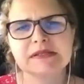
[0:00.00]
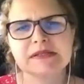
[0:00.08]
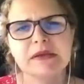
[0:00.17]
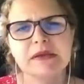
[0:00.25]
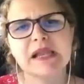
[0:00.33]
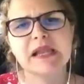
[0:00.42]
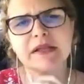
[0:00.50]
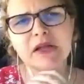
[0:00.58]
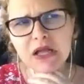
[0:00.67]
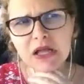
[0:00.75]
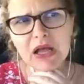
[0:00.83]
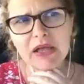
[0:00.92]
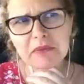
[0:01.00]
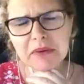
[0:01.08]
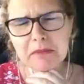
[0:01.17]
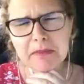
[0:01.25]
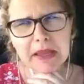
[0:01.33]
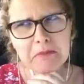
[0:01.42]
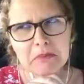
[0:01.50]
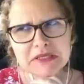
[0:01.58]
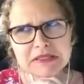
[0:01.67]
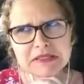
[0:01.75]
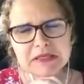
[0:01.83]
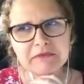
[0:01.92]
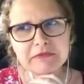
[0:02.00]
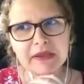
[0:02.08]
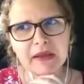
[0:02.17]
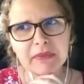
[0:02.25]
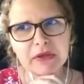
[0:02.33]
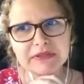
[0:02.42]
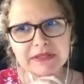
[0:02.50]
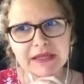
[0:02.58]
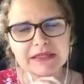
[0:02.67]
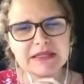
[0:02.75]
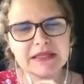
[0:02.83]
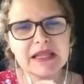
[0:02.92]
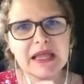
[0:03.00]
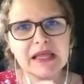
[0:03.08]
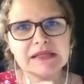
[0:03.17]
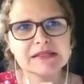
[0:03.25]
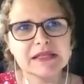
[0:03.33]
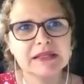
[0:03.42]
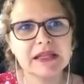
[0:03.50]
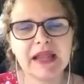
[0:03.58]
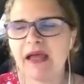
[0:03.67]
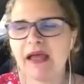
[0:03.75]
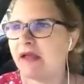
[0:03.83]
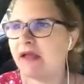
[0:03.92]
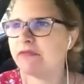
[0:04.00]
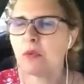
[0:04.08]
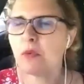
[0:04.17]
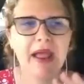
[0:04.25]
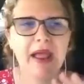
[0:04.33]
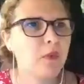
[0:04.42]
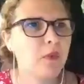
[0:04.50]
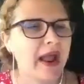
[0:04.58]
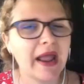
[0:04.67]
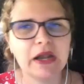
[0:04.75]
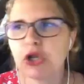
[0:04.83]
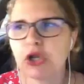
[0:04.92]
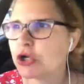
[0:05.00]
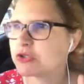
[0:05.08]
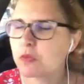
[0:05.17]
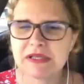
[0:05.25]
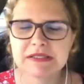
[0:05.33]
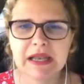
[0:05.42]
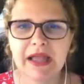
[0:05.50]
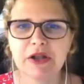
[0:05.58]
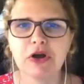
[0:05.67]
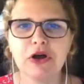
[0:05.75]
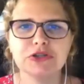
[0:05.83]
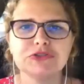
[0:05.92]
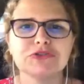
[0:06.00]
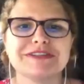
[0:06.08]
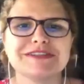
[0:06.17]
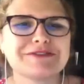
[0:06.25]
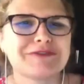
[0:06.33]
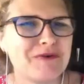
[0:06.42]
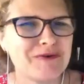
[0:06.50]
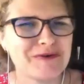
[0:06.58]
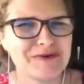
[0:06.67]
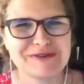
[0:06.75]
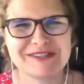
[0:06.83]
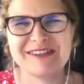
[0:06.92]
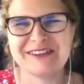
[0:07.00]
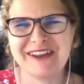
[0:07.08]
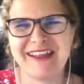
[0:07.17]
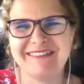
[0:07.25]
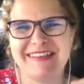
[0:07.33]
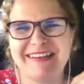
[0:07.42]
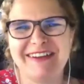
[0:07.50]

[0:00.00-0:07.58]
I was like, I remember something about that. And suddenly everywhere where I looked was like, oh, do this course. You know what I mean?